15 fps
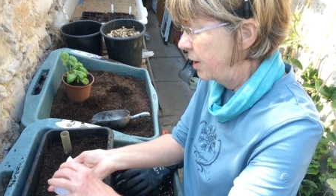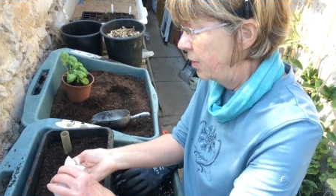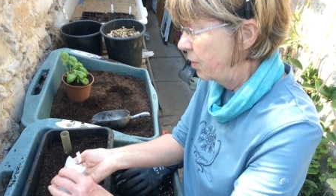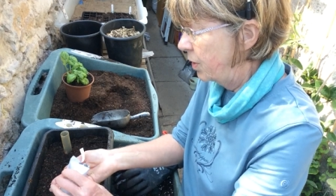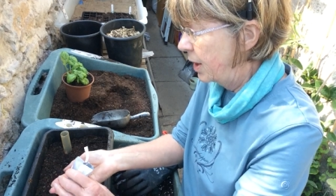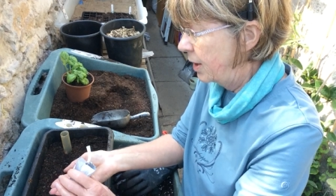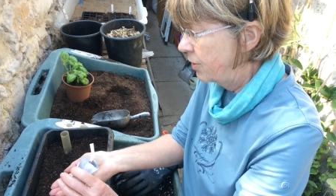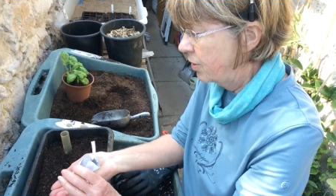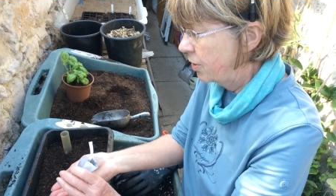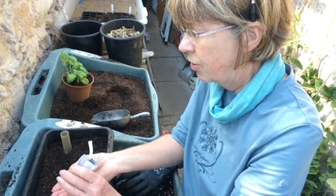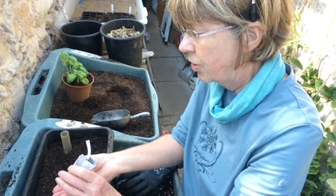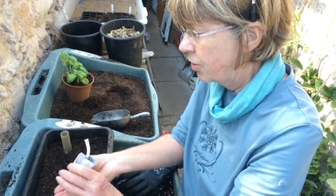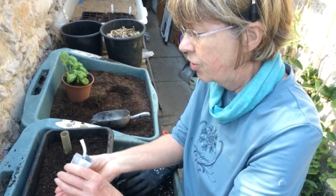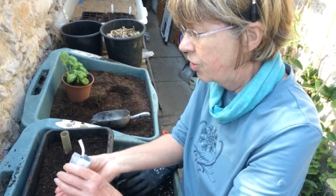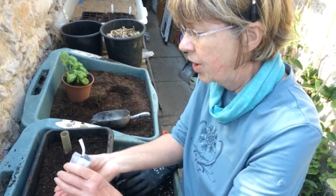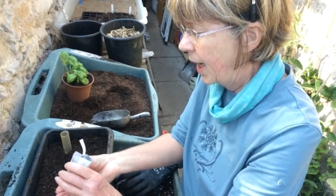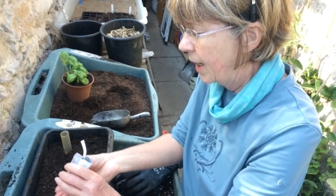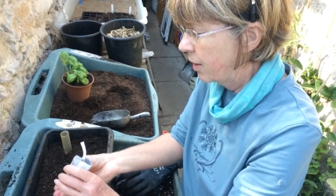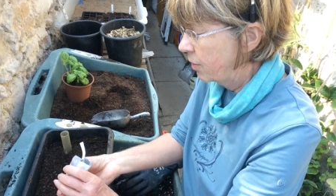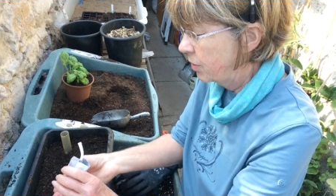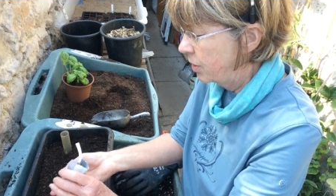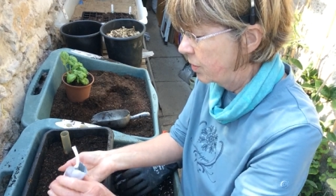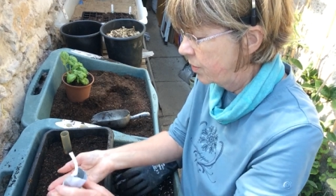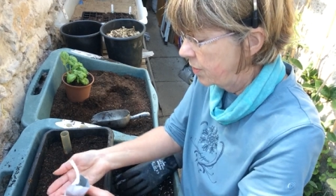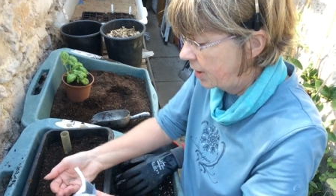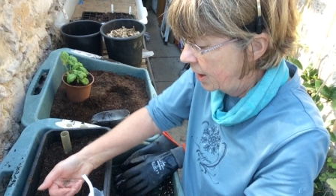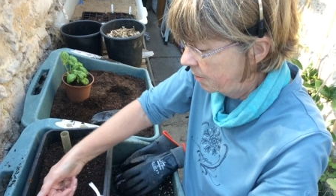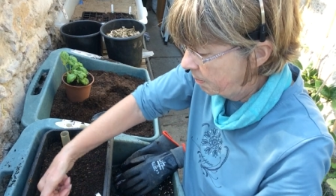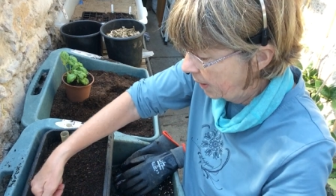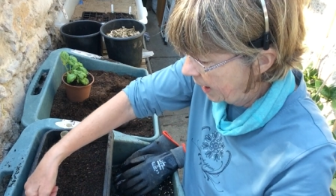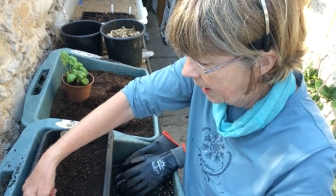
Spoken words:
you need to just check on your seed